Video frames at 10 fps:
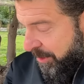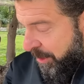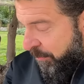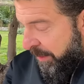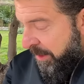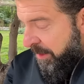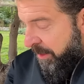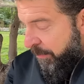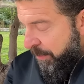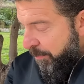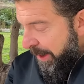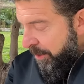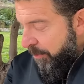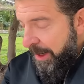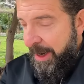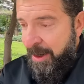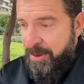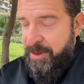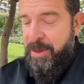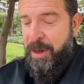conveniently for the Biden White House.
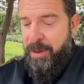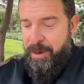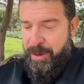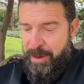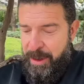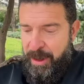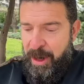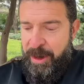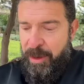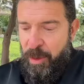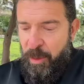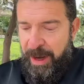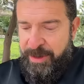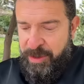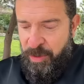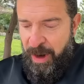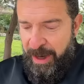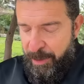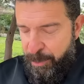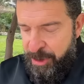It's another way to try
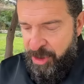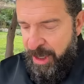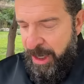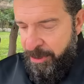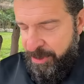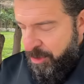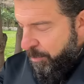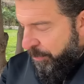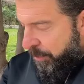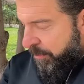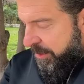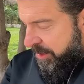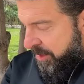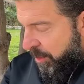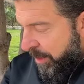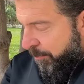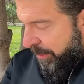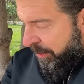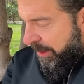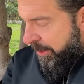and push Congress to approve the $61
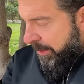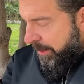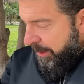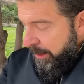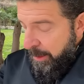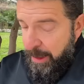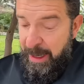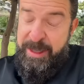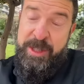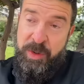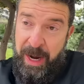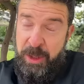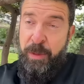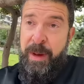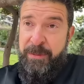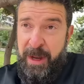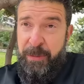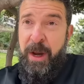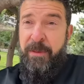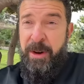billion. It distracts from
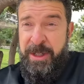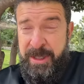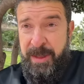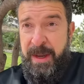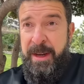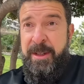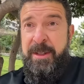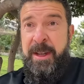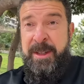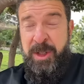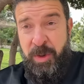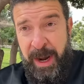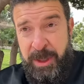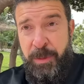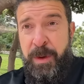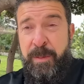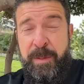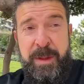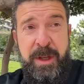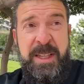Avdiivka. I've already said that. It distracts
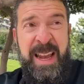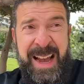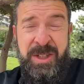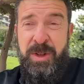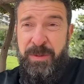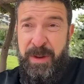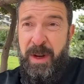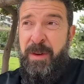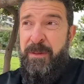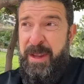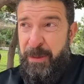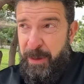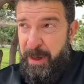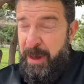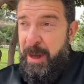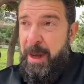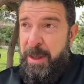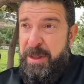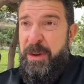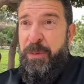from the catastrophe of Avdiivka,
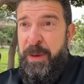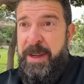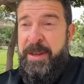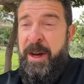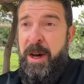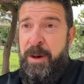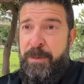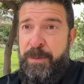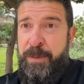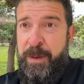the defeat of